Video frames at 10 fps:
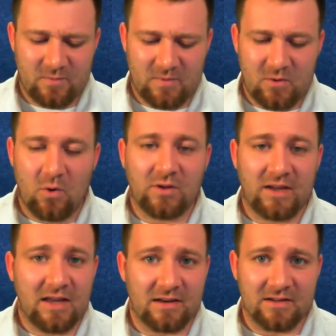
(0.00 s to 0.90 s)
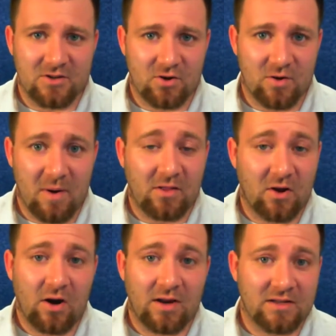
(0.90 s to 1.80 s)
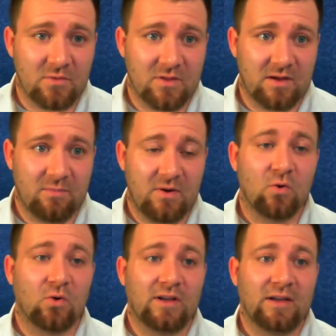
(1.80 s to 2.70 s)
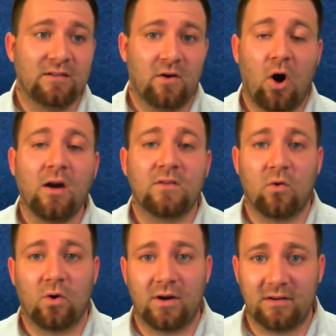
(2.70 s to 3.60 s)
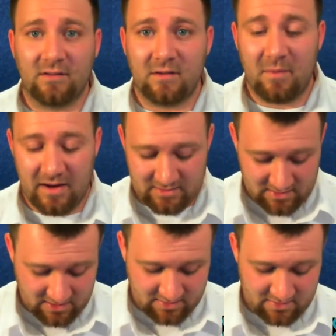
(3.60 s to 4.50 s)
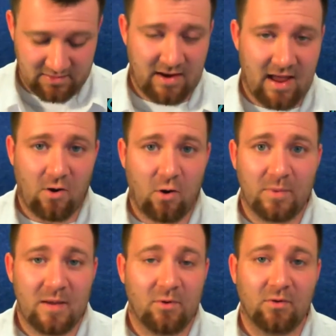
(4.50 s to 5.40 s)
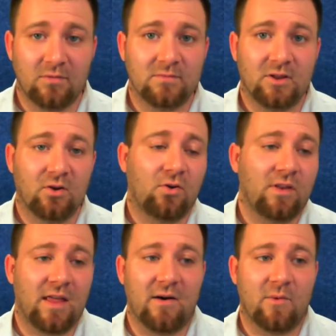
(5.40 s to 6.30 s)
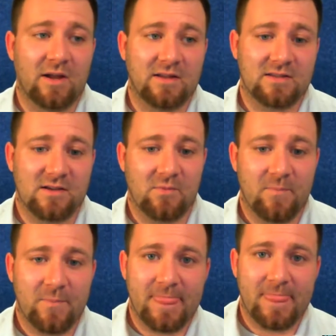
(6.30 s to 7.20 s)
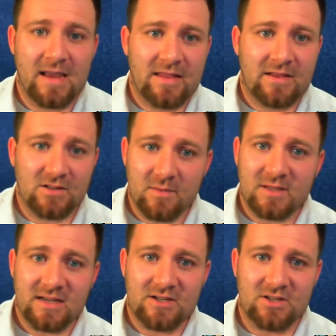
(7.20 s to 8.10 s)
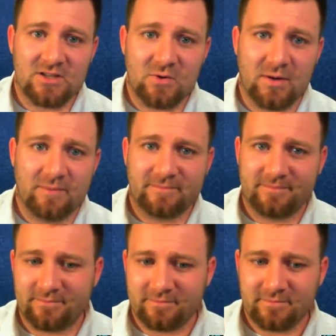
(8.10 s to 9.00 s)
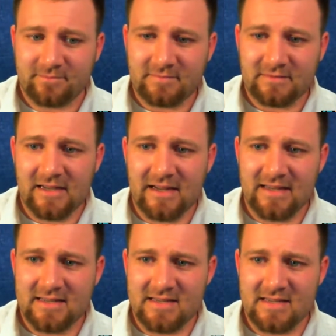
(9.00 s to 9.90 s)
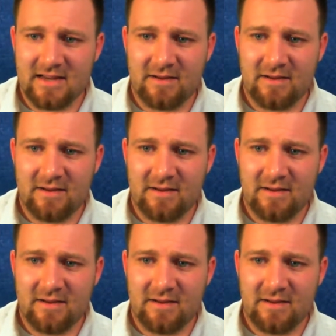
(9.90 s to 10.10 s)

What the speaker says: You only get a certain amount of the audience with a purely auditory debate. Not all people learn that way, so there's limitations to it, I guess.